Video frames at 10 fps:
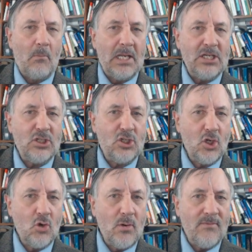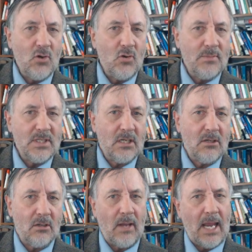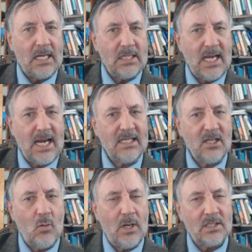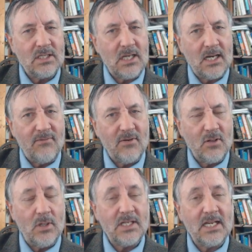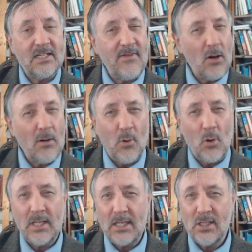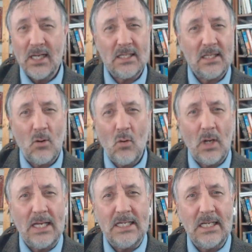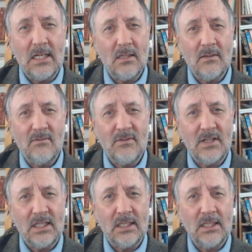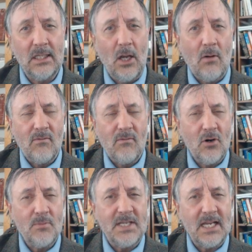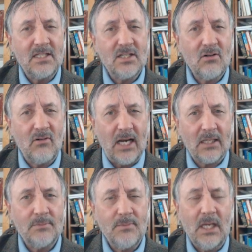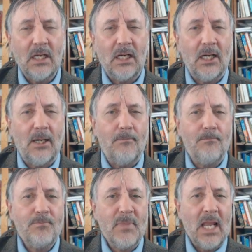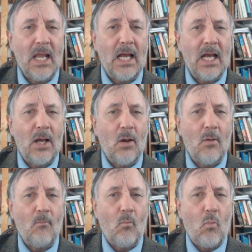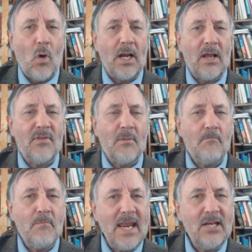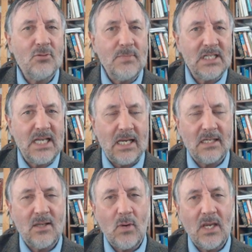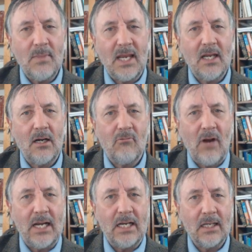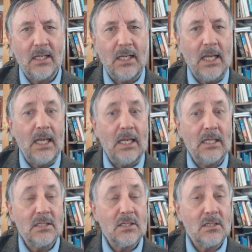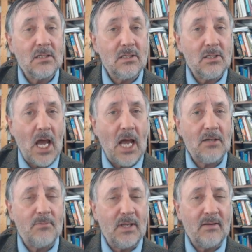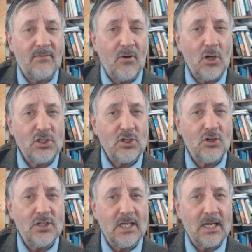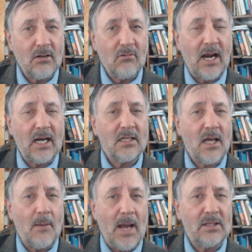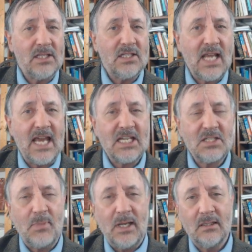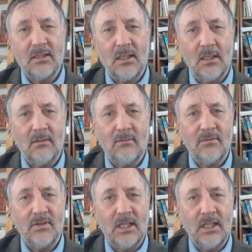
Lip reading: please do review the material and take the quiz, study for the quiz. It's very important that you get the whole idea of verb tenses correct. One of the major mistakes that we can make in our writing is not being very certain and correct about this aspect of